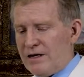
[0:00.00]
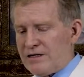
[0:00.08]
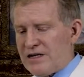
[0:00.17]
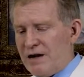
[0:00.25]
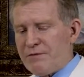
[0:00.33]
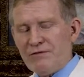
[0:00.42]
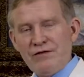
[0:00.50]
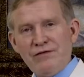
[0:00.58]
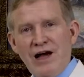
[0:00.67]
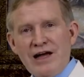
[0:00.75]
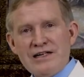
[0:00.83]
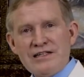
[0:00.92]
type of
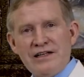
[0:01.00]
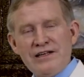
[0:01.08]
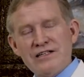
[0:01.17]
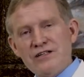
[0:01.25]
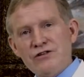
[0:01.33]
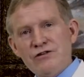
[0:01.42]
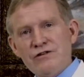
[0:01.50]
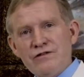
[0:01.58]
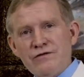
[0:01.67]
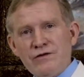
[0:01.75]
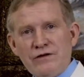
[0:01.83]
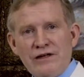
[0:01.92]
device, and this is
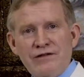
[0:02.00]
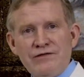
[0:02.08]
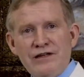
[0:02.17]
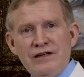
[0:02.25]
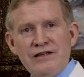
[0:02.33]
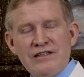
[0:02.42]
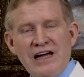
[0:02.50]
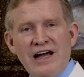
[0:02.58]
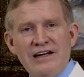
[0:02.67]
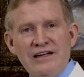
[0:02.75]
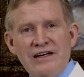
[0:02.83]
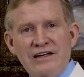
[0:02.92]
used for lifting,
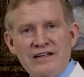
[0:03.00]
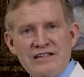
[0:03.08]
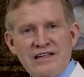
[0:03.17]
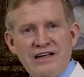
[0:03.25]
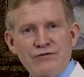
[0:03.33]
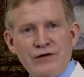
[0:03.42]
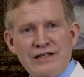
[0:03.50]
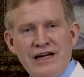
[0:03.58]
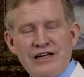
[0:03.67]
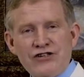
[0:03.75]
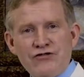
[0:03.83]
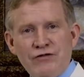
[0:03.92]
tightening, and skin
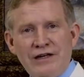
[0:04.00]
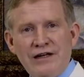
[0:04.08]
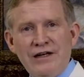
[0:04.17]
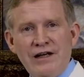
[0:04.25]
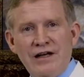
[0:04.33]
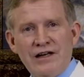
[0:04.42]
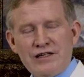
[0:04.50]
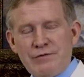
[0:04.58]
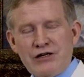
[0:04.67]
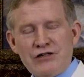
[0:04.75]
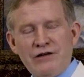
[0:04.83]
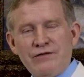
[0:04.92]
retexturing,
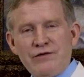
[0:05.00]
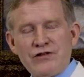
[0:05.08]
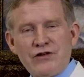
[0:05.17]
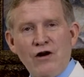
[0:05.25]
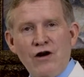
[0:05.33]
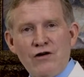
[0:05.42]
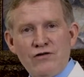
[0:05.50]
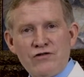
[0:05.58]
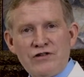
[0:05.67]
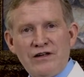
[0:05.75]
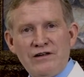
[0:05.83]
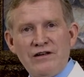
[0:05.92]
especially for
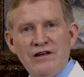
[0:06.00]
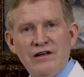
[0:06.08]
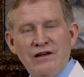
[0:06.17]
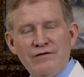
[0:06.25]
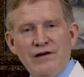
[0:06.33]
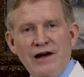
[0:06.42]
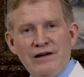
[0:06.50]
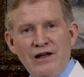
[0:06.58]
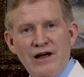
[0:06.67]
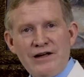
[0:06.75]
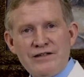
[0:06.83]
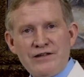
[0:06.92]
scars and fine
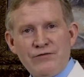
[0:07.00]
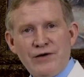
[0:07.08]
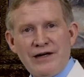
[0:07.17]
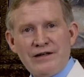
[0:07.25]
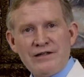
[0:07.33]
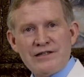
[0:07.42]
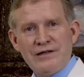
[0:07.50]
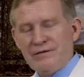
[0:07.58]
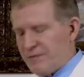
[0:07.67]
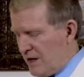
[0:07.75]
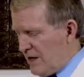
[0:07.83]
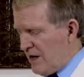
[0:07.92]
lines and wrinkles.
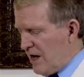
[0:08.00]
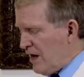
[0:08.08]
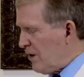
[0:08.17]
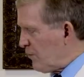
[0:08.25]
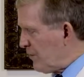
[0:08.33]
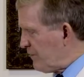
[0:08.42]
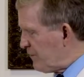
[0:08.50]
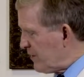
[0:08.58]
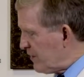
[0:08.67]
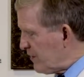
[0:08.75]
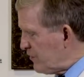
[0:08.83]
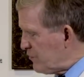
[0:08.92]
We've
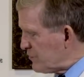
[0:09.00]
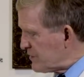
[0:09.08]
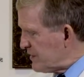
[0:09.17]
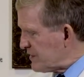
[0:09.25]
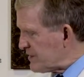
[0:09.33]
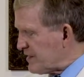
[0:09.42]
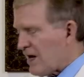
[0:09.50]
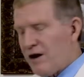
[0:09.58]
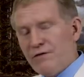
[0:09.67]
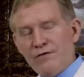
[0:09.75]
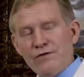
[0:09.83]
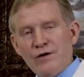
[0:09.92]
used this
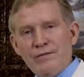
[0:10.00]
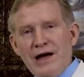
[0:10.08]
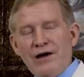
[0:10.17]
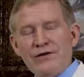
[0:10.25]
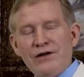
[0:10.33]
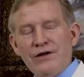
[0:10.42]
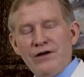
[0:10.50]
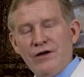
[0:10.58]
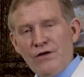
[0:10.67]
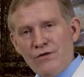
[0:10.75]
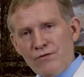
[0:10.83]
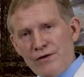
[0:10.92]
now for about
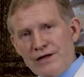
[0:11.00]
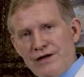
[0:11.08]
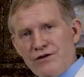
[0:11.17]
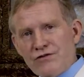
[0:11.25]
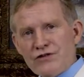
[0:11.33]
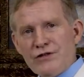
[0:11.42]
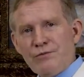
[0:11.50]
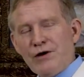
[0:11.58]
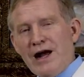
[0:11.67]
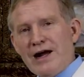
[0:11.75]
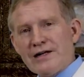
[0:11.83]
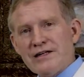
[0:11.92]
3 years in the
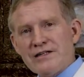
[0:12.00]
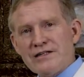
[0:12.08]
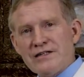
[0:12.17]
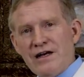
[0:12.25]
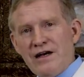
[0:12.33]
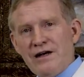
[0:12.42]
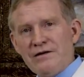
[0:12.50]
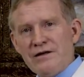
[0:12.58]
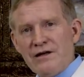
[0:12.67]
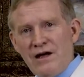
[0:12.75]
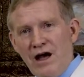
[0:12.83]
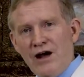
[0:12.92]
practice.
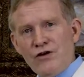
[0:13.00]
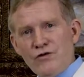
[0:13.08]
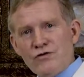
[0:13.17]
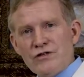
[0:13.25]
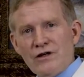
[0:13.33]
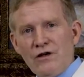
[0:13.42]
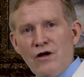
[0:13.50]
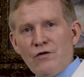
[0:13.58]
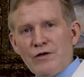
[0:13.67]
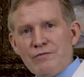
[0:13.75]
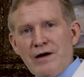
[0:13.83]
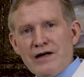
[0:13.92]
I use it
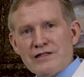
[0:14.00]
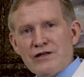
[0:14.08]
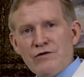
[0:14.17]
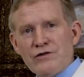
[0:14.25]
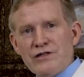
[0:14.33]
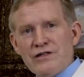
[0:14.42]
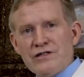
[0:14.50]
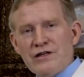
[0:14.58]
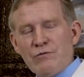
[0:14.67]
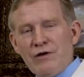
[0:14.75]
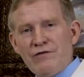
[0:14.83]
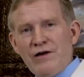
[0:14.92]
along with my associates,
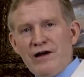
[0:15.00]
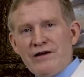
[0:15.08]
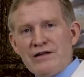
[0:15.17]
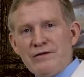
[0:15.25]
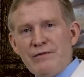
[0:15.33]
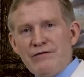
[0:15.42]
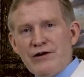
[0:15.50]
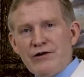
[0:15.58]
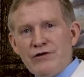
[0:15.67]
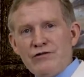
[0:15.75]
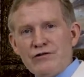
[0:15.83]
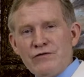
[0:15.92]
and we find it to be
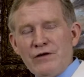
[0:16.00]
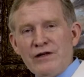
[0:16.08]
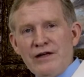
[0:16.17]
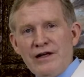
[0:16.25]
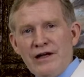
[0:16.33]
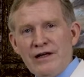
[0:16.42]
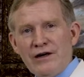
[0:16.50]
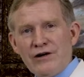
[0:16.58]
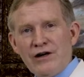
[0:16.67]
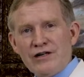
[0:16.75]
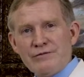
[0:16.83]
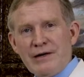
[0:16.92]
very useful in our
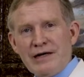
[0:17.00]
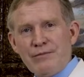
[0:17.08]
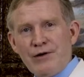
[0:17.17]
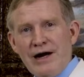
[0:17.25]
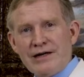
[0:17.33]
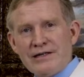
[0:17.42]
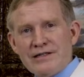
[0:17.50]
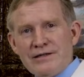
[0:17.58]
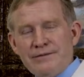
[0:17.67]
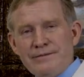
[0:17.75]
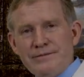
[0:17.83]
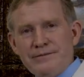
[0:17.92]
cosmetic practice.